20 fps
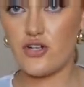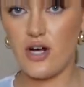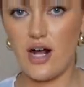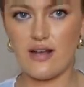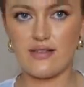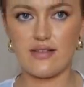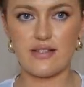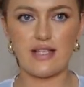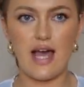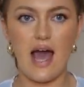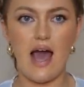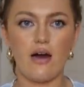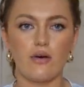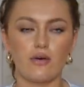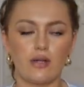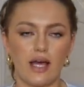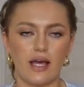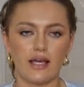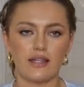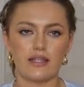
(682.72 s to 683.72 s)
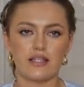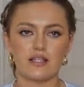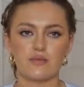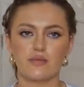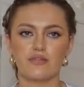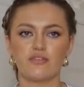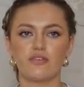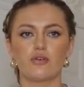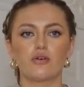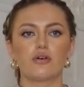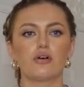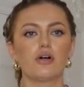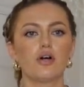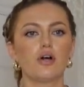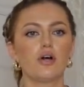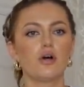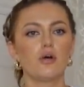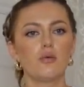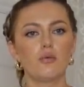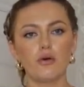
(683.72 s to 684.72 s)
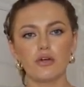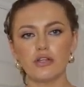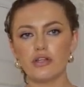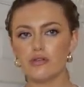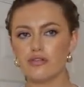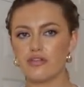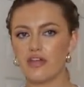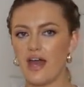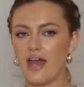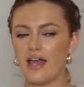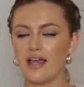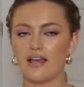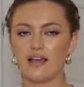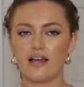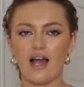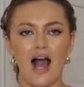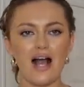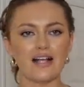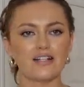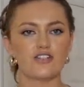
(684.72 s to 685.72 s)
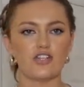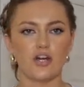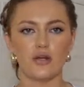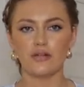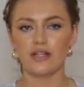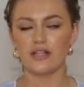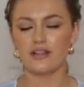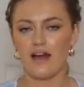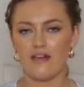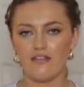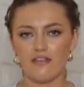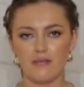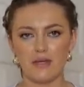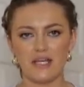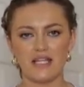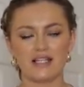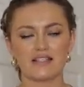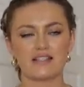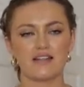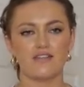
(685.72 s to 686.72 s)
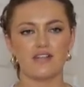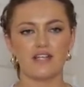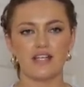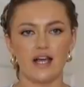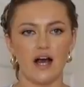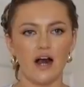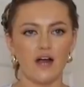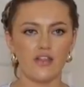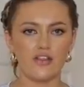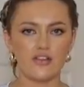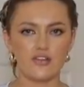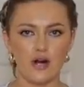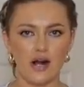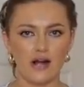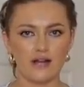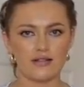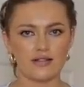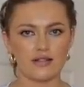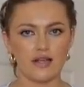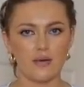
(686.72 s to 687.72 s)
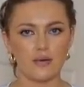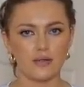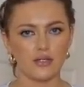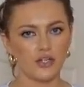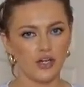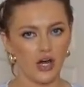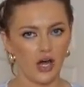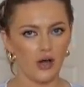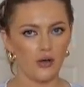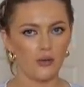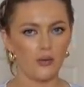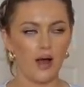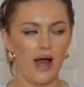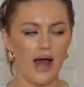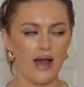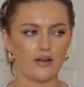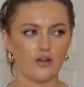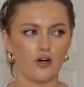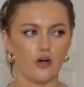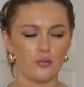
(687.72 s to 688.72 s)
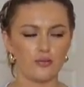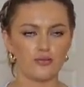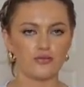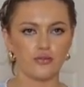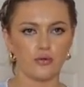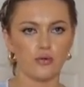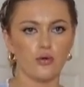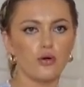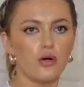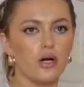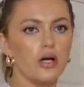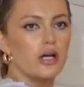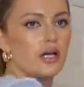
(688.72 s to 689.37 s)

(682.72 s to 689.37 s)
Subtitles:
trousers out like this before. What you think. I don't think they're for me. There's definitely other trousers I would go and opt for.